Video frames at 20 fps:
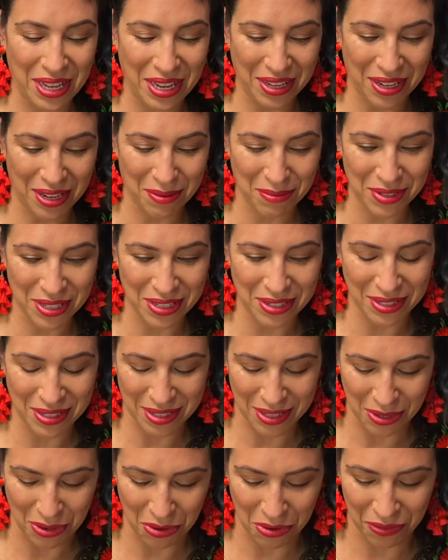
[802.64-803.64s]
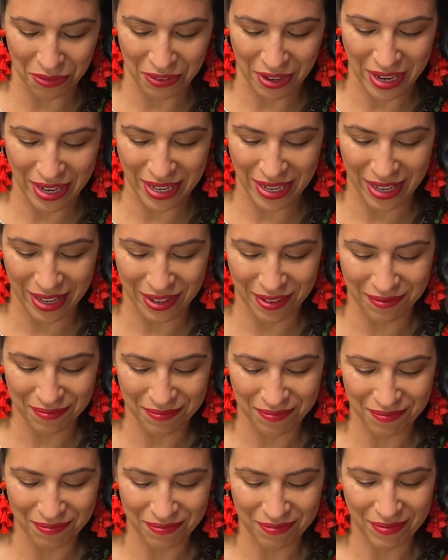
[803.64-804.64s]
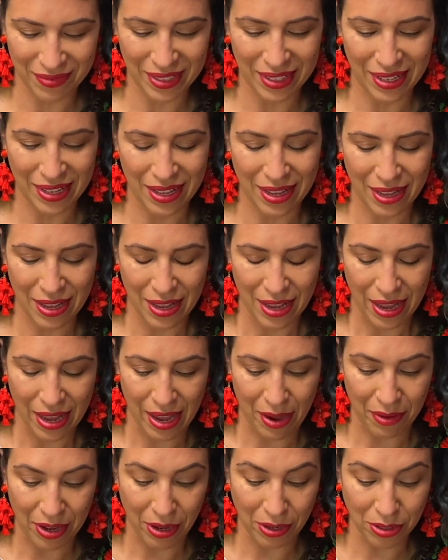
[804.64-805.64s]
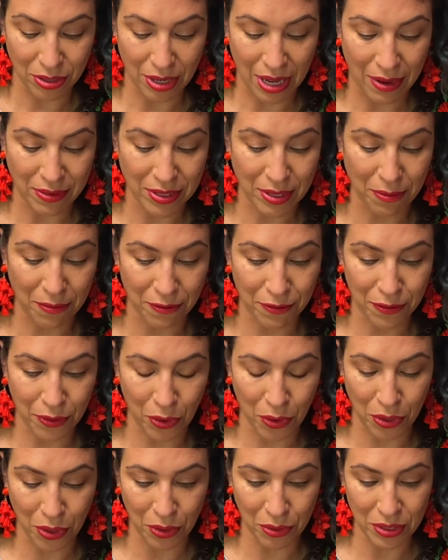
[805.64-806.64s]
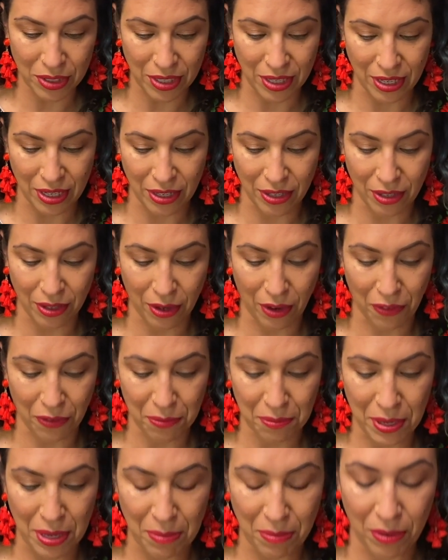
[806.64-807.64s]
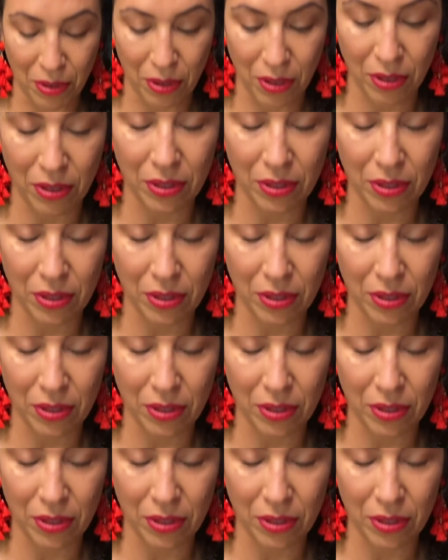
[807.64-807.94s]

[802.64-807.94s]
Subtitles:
come to the ofrenda. And we also have some photos here of people.